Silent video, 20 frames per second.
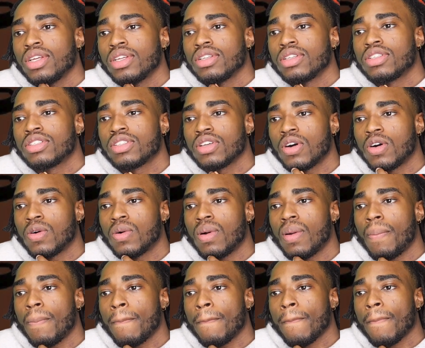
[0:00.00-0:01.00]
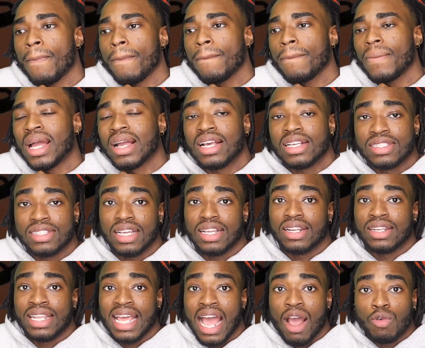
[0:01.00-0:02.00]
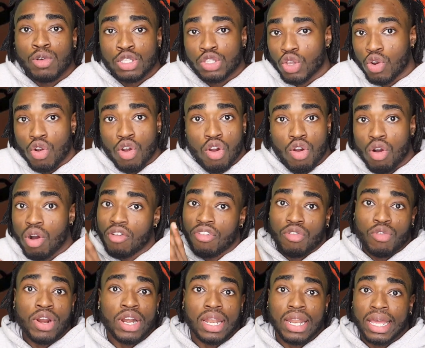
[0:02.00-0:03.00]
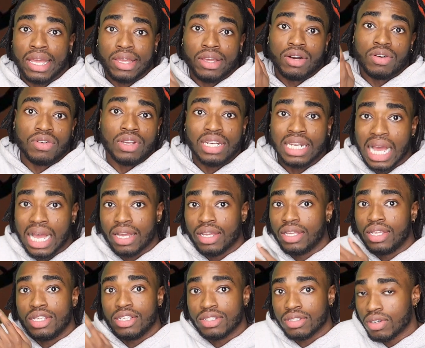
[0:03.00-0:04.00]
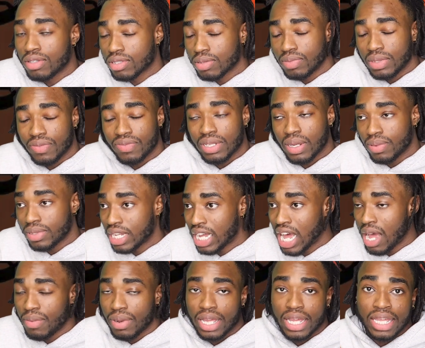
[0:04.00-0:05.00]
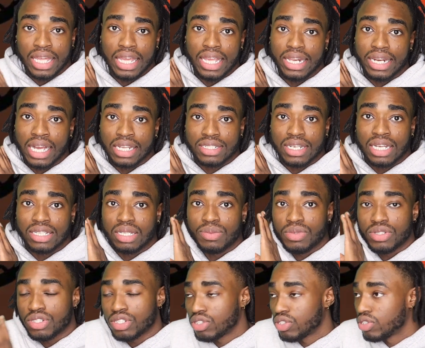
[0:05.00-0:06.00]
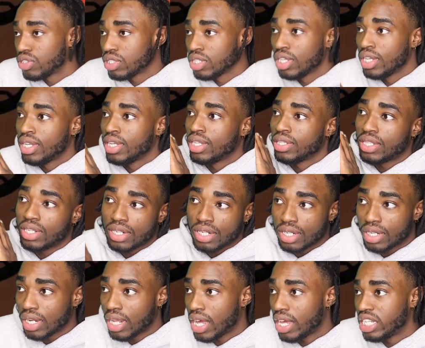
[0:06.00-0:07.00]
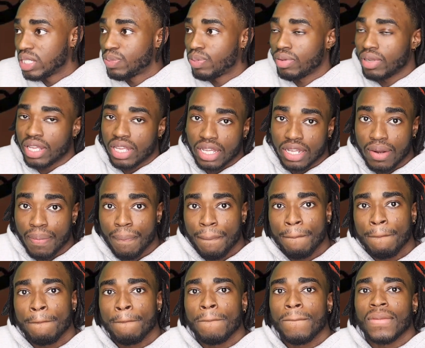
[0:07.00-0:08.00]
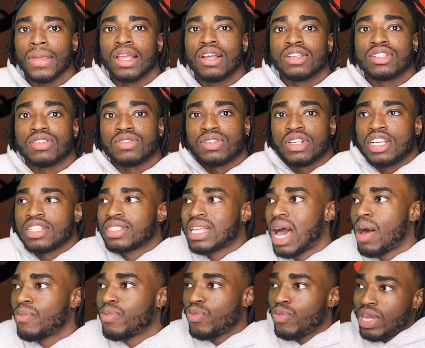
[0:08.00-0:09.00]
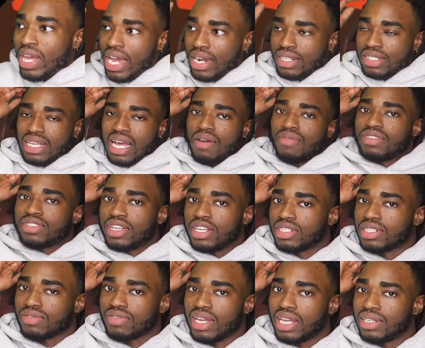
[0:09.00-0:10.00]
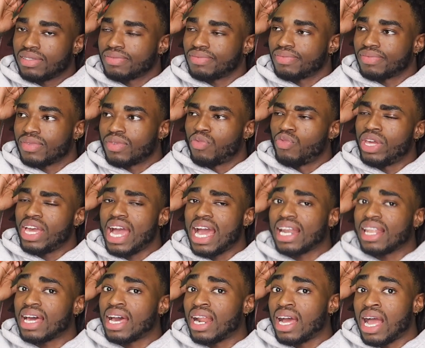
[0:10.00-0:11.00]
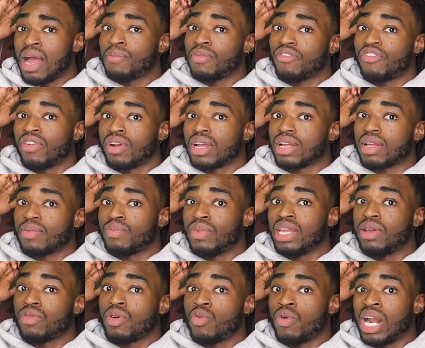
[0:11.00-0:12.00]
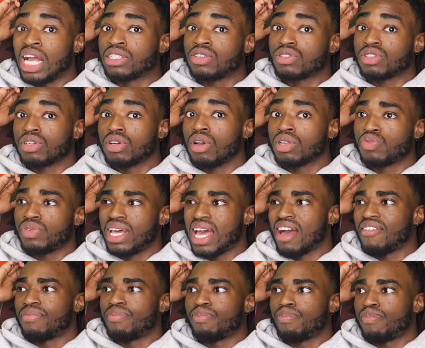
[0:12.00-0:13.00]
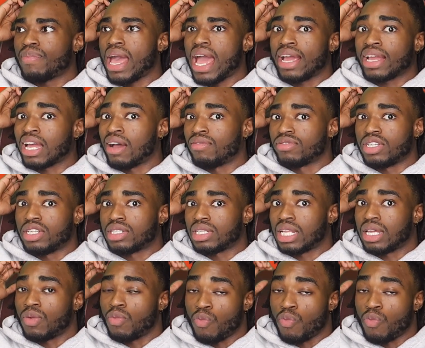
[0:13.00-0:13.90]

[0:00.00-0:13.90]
So, like I said, that was throwing her off already. Like, oh, he's on some different type of time. Like, he not trying to take me serious. He's playing. So this time we had this conversation, right? We had a lot. For me, when I talk to girls, we have mad conversation. Like